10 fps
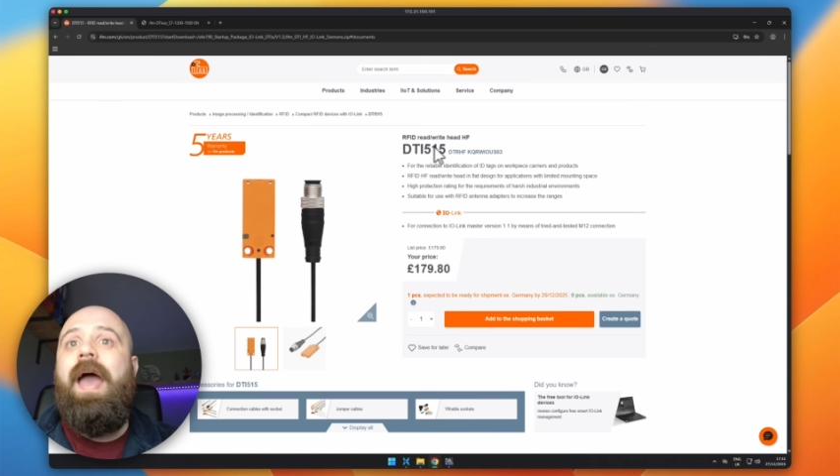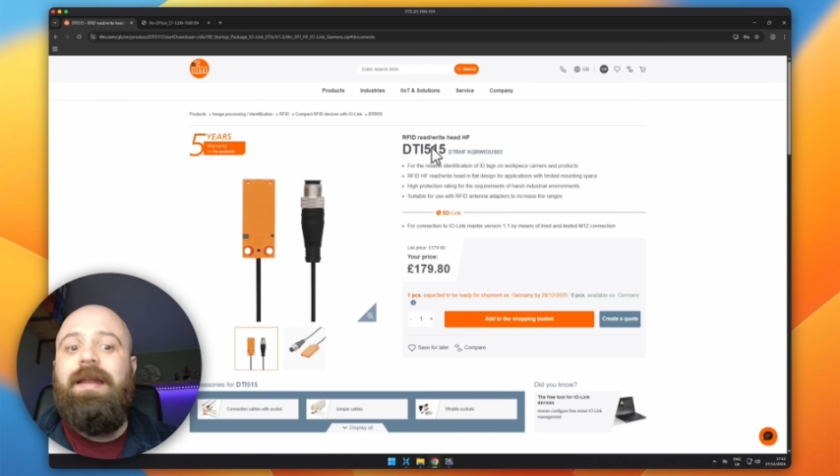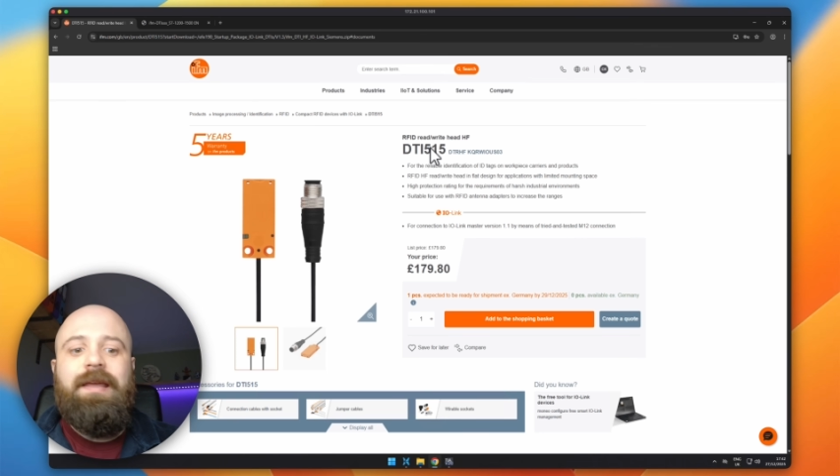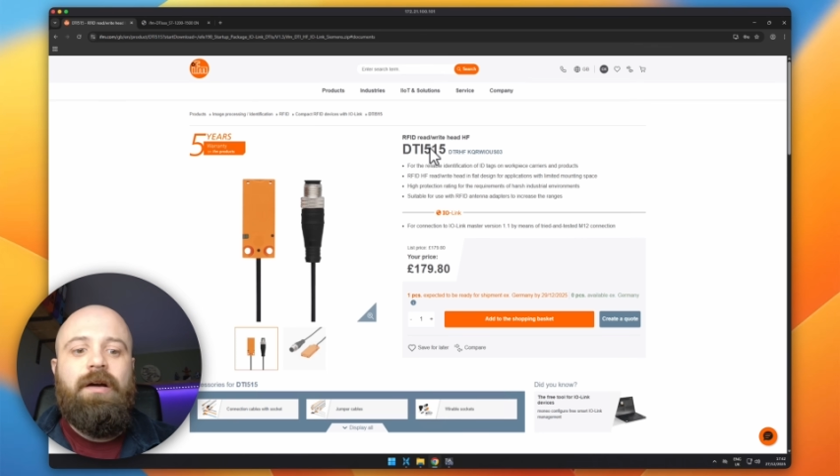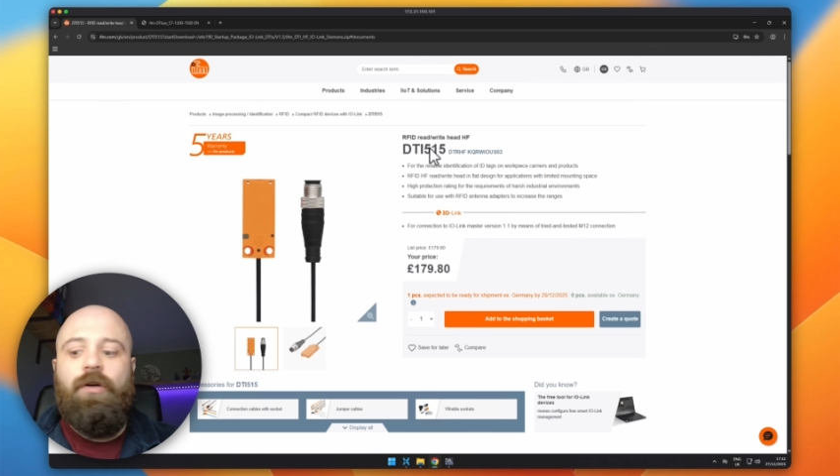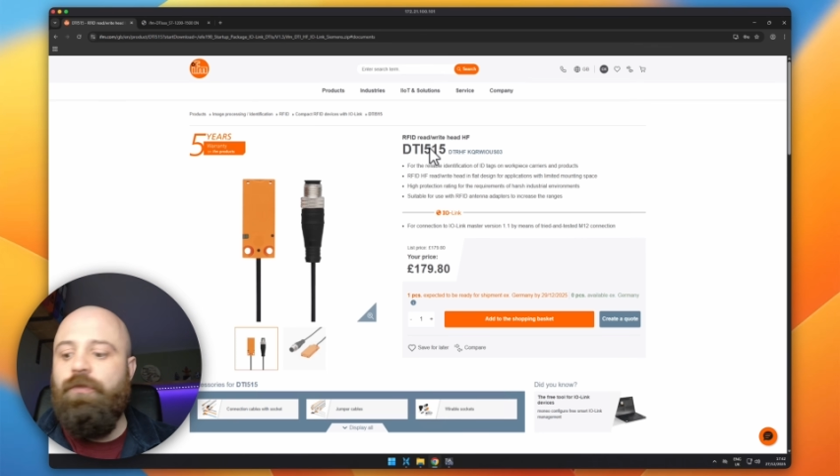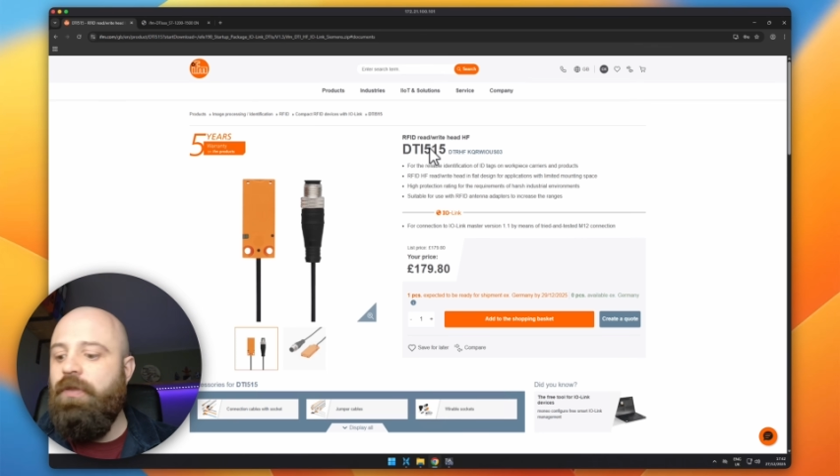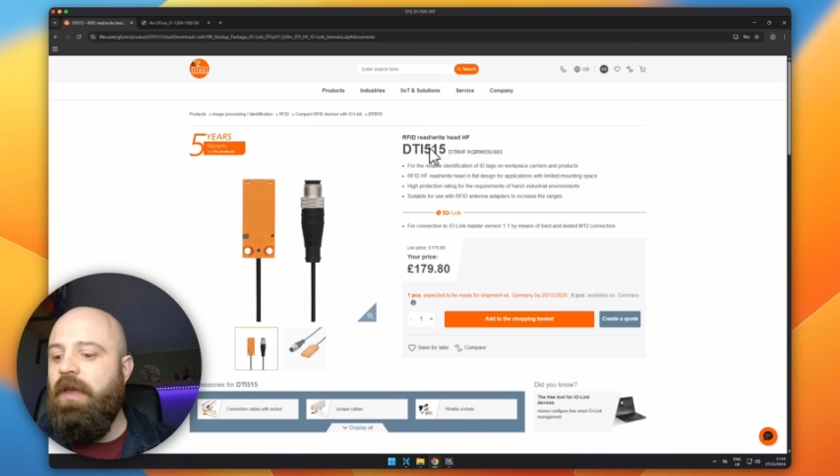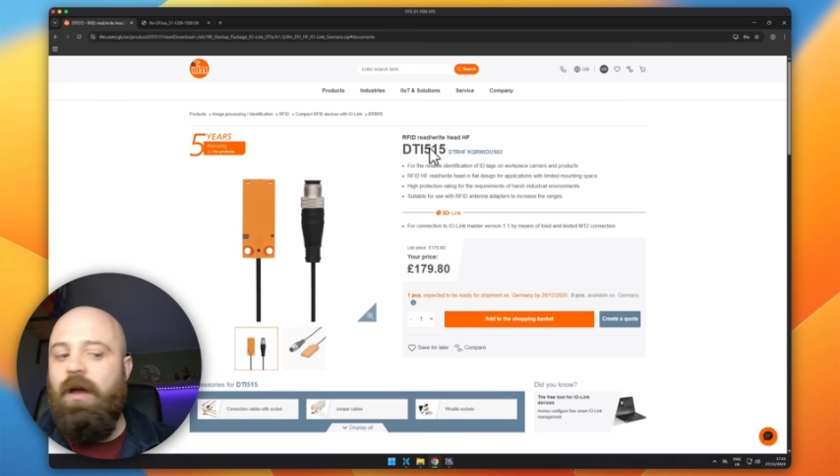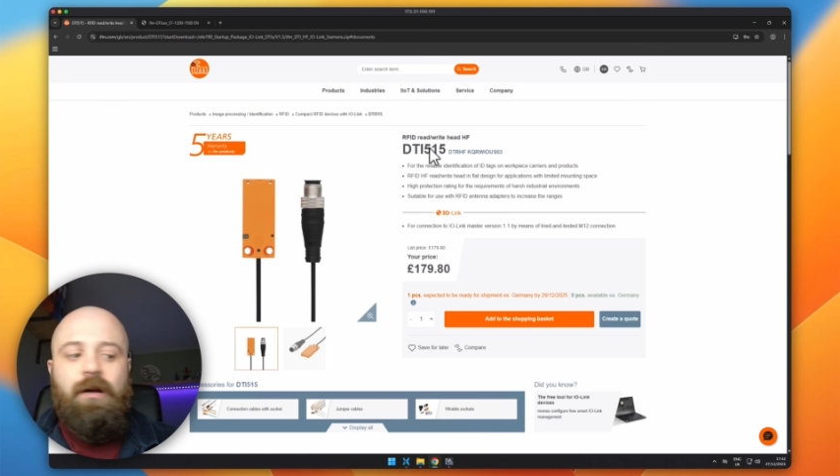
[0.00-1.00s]
any of
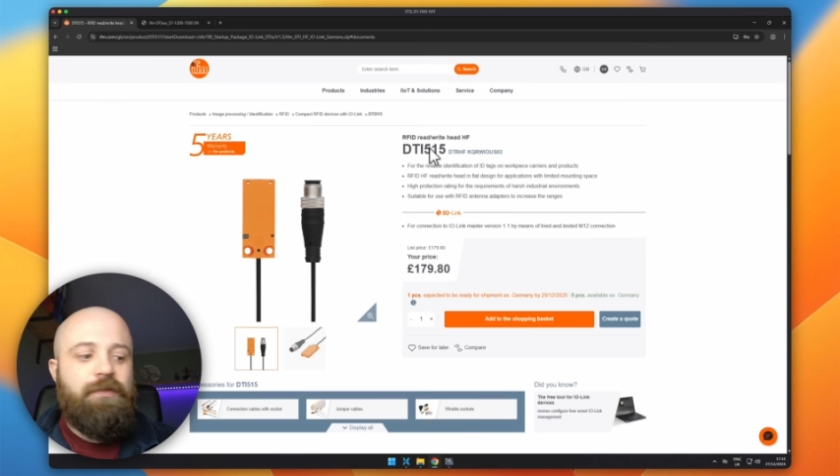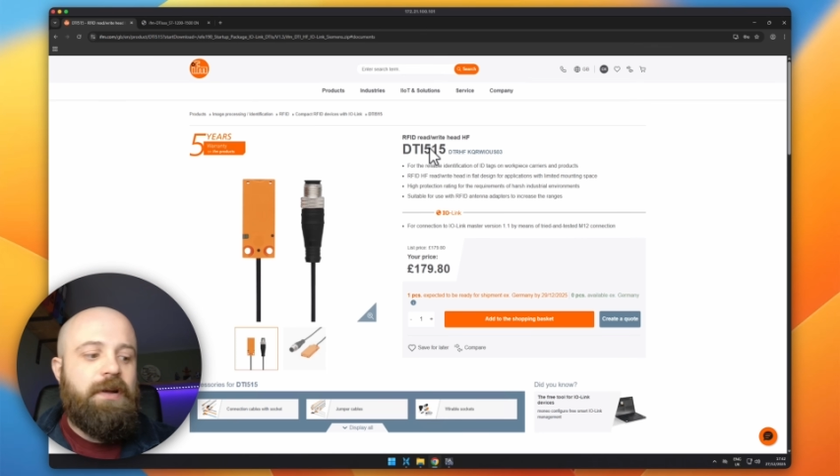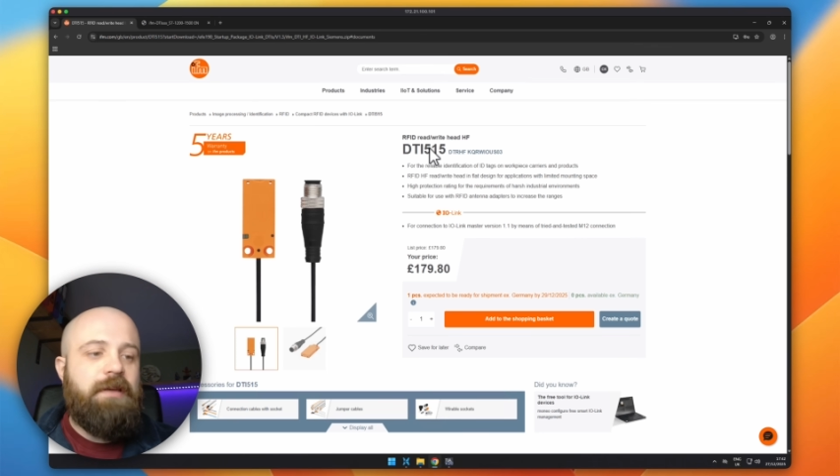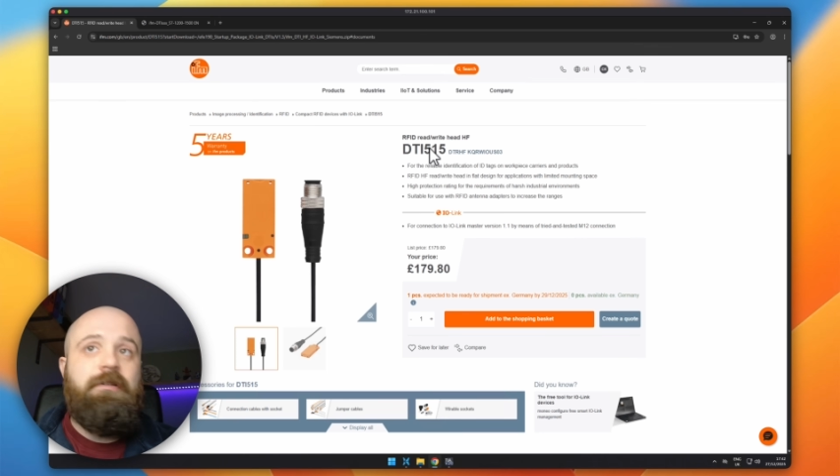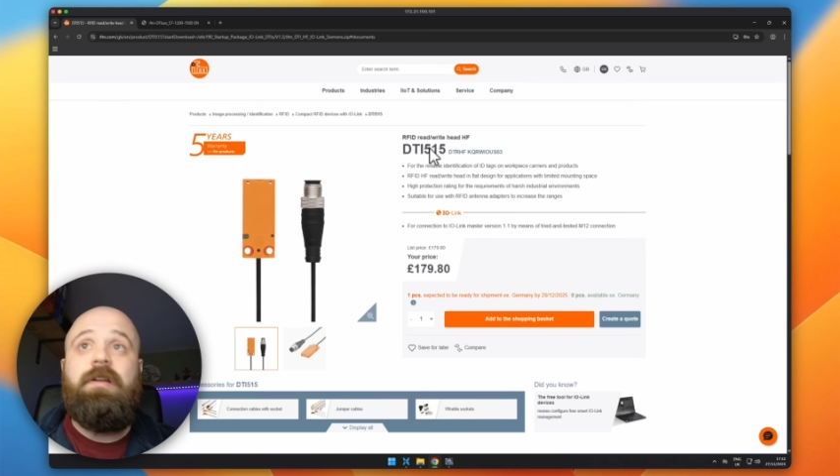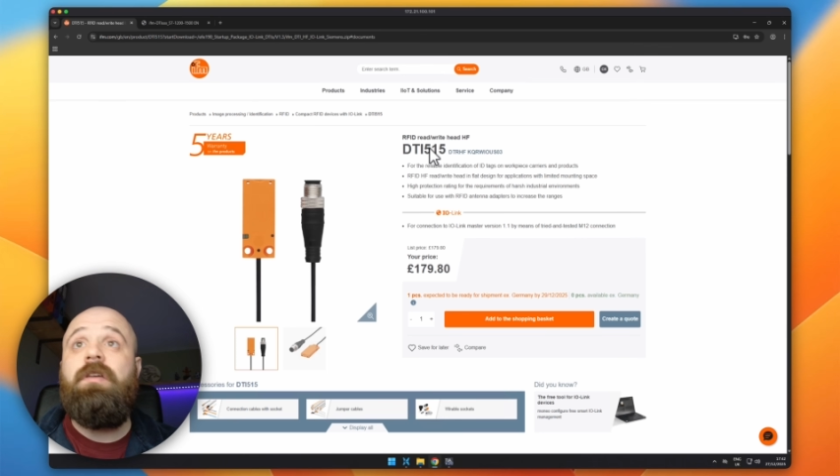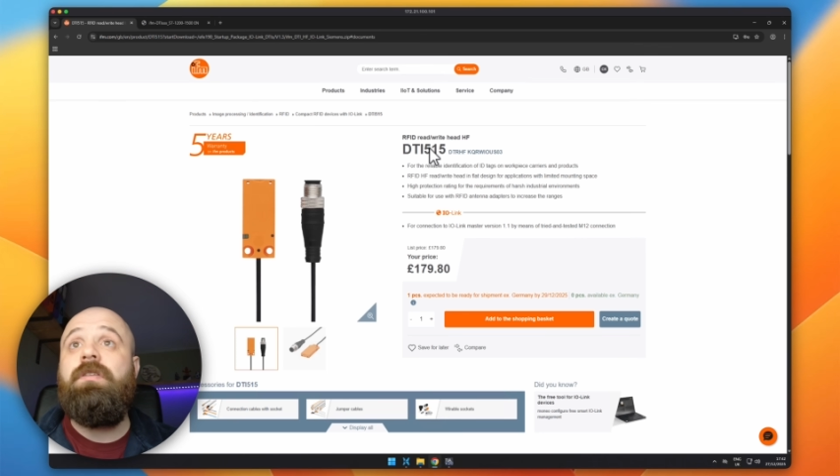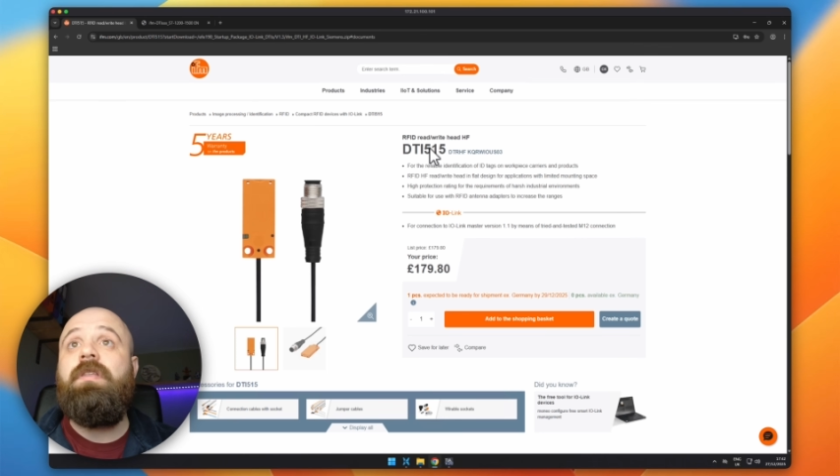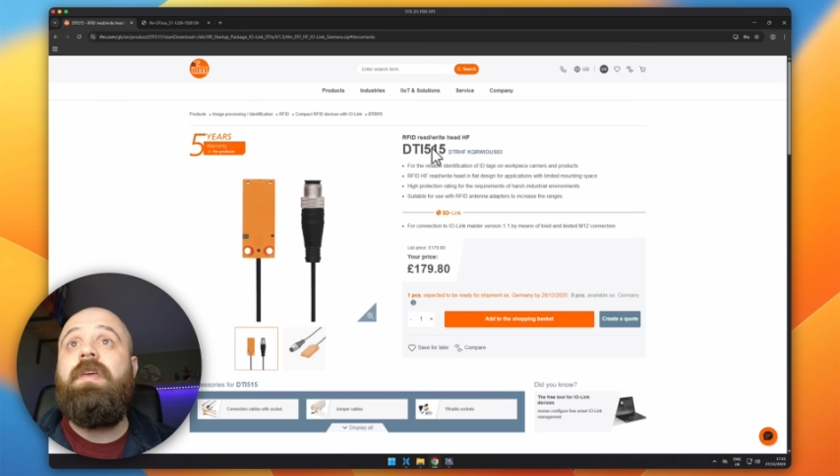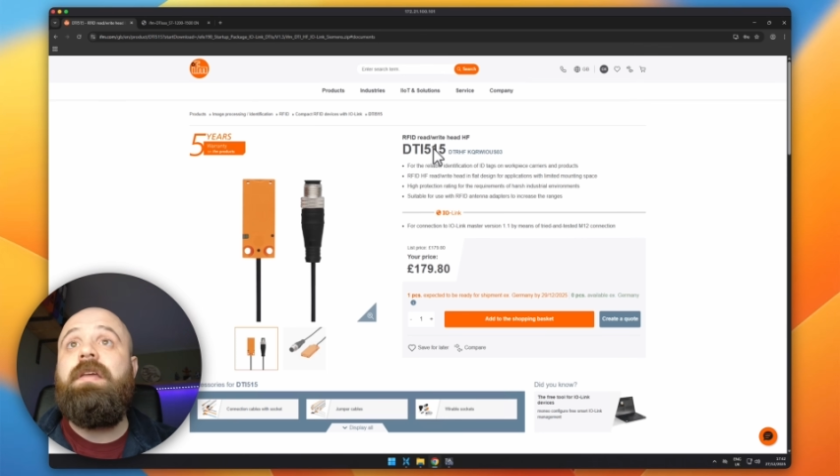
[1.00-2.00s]
the RFID readers
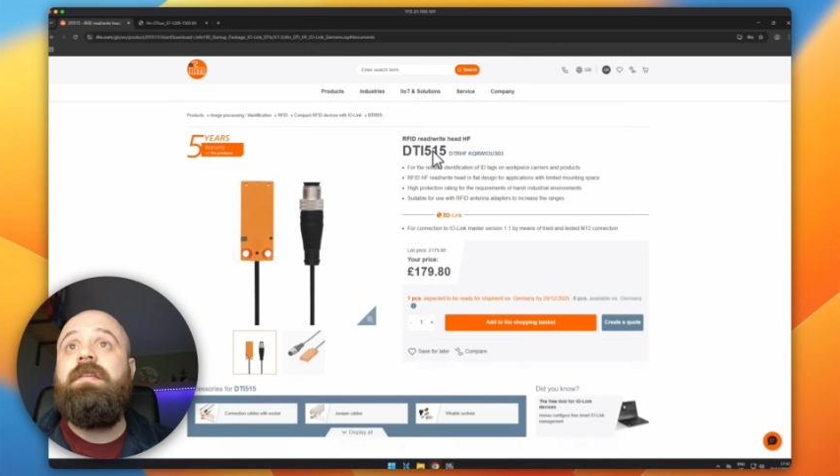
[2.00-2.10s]
in the